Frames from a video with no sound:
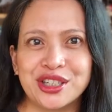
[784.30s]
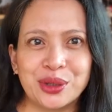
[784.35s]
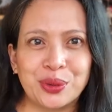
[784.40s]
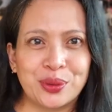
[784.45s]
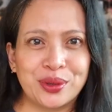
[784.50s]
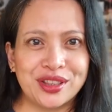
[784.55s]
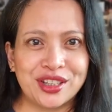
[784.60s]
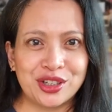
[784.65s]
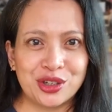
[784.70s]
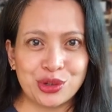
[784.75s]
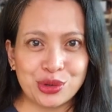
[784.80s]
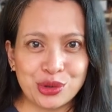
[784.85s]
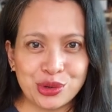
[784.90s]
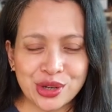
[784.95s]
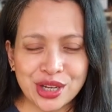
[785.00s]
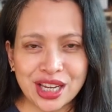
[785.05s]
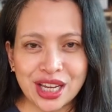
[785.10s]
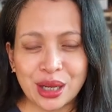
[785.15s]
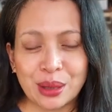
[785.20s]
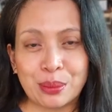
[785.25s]
with the
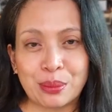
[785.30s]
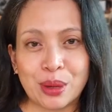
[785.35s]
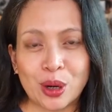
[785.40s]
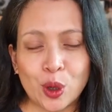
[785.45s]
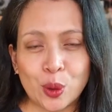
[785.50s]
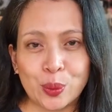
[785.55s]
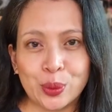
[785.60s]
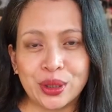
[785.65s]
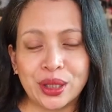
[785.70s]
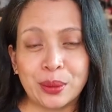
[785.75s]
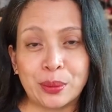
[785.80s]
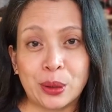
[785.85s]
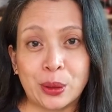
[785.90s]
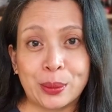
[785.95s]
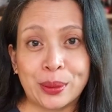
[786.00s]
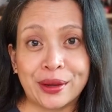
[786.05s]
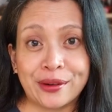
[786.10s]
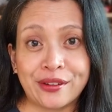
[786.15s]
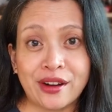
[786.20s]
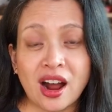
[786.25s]
tree in Bawang Putih Bawang
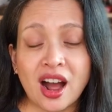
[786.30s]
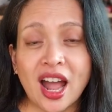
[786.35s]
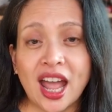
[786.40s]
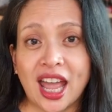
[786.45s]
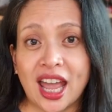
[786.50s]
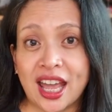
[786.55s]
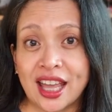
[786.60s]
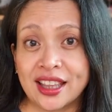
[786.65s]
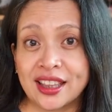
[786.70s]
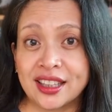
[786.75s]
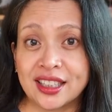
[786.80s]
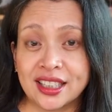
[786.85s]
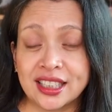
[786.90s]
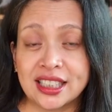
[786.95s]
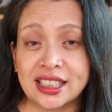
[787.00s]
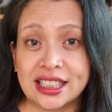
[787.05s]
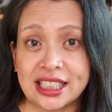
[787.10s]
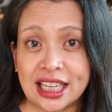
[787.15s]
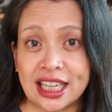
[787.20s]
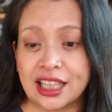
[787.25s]
Merah and
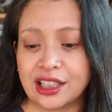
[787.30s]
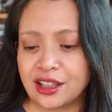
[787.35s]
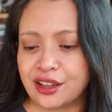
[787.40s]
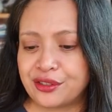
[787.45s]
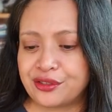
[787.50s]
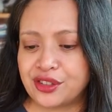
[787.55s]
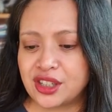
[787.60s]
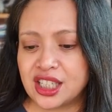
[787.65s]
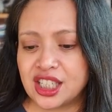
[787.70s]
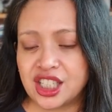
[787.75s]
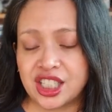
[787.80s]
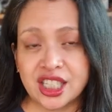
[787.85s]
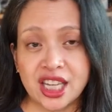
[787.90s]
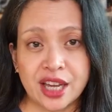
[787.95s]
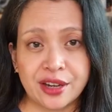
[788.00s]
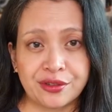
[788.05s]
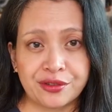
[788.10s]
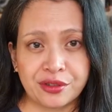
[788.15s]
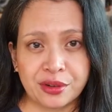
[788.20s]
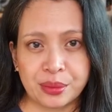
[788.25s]
the tale of
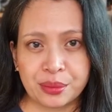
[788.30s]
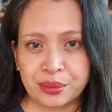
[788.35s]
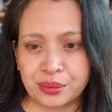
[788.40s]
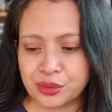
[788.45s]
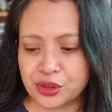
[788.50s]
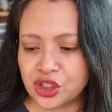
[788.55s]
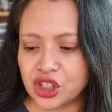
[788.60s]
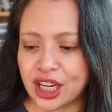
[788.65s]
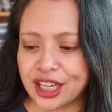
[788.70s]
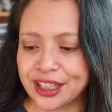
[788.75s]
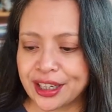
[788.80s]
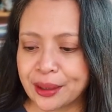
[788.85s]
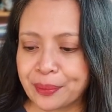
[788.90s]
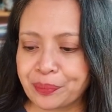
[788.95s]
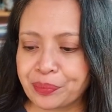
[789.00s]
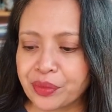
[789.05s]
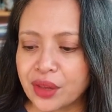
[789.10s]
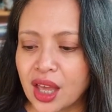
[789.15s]
Yixian from China.